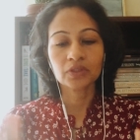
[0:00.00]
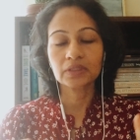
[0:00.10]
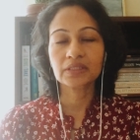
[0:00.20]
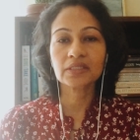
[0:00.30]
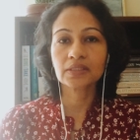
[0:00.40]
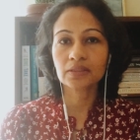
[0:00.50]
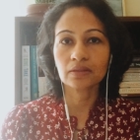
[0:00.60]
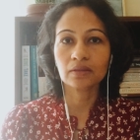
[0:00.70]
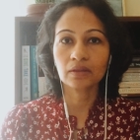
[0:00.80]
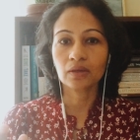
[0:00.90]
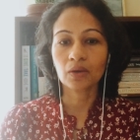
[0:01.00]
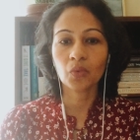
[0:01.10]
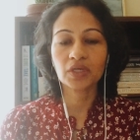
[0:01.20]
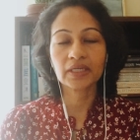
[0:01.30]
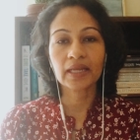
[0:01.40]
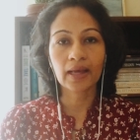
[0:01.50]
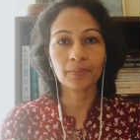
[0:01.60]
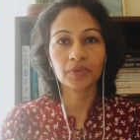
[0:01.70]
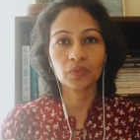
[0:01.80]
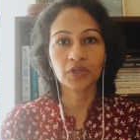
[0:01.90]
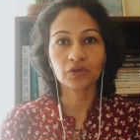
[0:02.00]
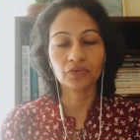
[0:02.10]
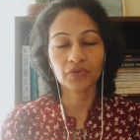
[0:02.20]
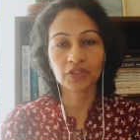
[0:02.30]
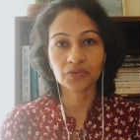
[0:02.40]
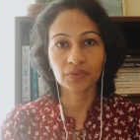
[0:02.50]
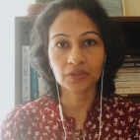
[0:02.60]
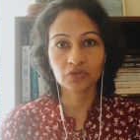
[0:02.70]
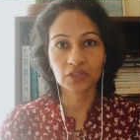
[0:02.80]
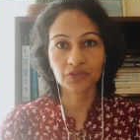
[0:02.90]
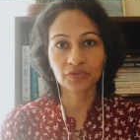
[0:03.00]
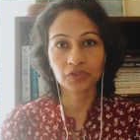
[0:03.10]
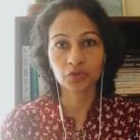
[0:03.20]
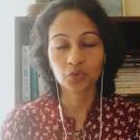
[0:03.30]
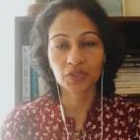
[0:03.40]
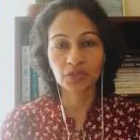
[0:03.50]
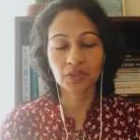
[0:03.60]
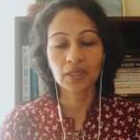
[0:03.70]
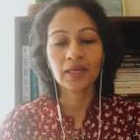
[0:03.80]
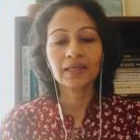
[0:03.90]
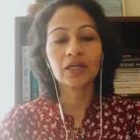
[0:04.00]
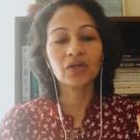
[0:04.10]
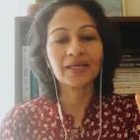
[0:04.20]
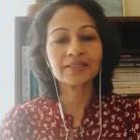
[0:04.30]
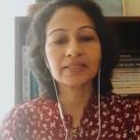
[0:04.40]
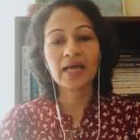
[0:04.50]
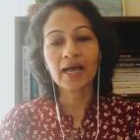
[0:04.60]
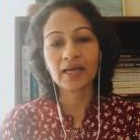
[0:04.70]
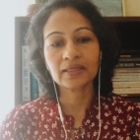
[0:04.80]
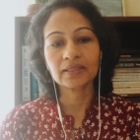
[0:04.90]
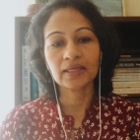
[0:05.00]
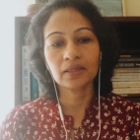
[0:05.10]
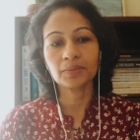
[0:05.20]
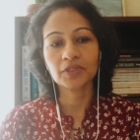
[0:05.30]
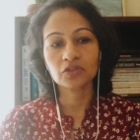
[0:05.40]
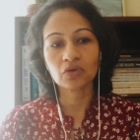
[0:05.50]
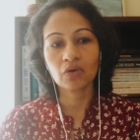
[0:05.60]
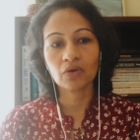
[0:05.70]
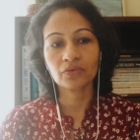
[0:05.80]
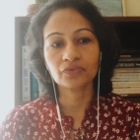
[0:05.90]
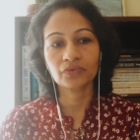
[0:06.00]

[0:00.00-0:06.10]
This is what can happen when you're faced with a stressful situation. Now, let's add an element of